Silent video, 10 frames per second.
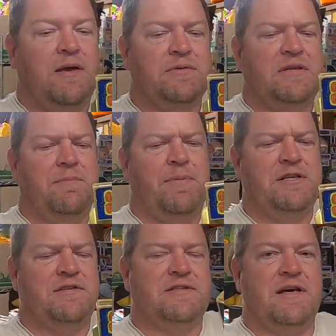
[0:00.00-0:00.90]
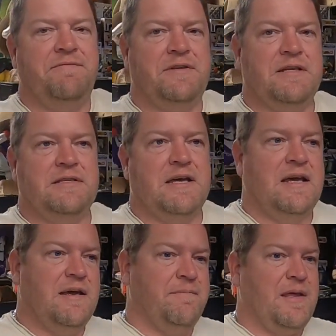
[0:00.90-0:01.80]
It was in a bunch of stuff that,
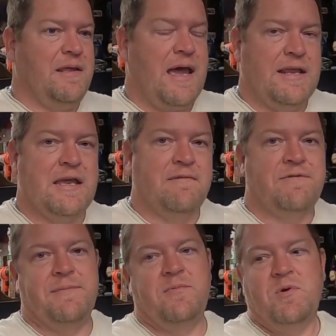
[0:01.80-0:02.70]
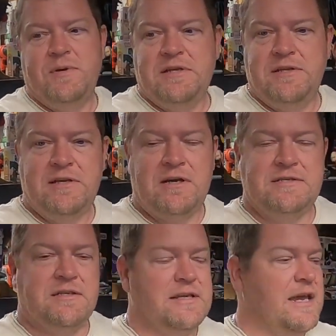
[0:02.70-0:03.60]
that I had gotten from him when we did the
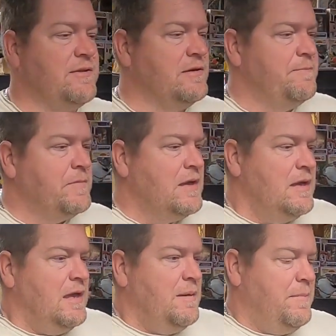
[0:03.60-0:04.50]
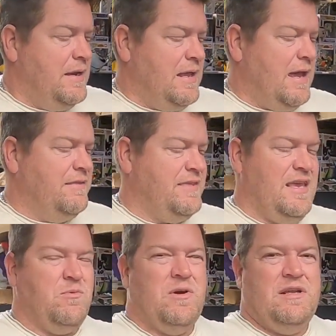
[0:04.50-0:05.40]
yard sale together. But I
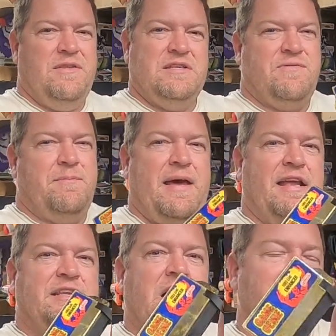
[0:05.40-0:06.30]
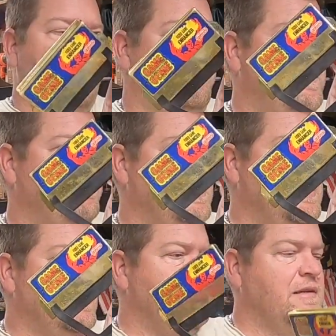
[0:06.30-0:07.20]
think we're into this for about
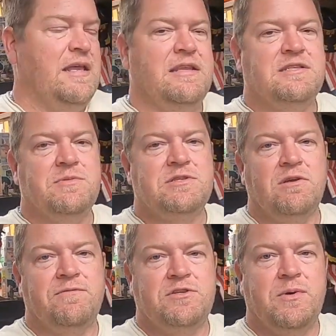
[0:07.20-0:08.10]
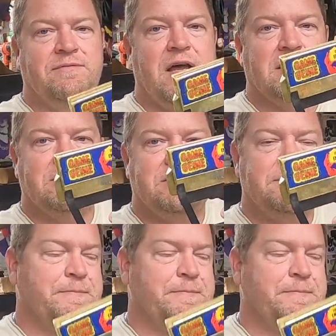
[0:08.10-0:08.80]
$1.50, and this one sold for $12.